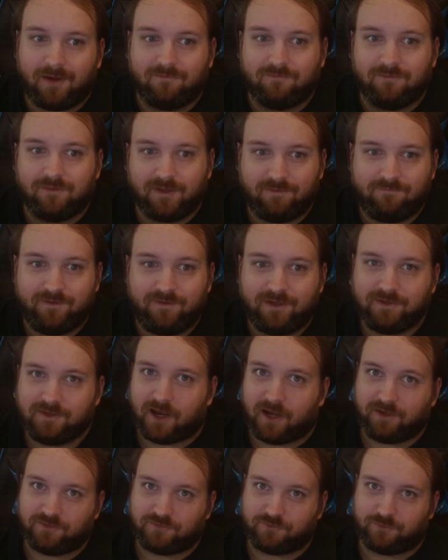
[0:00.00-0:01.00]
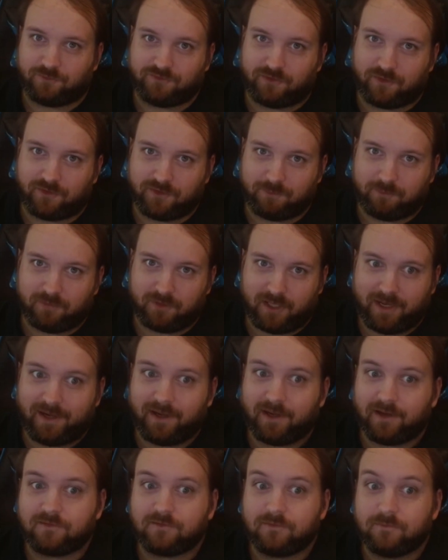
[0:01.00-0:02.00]
of living dinosaurs on the
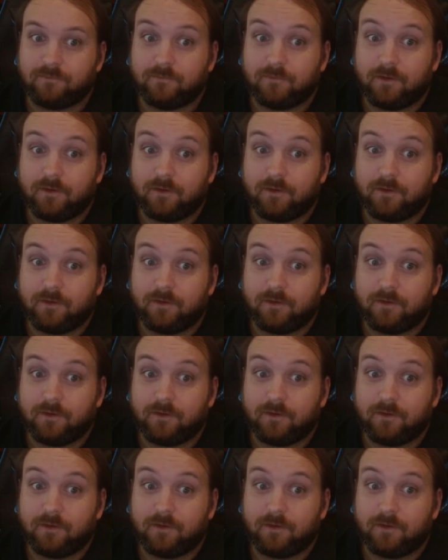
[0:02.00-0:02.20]
planet.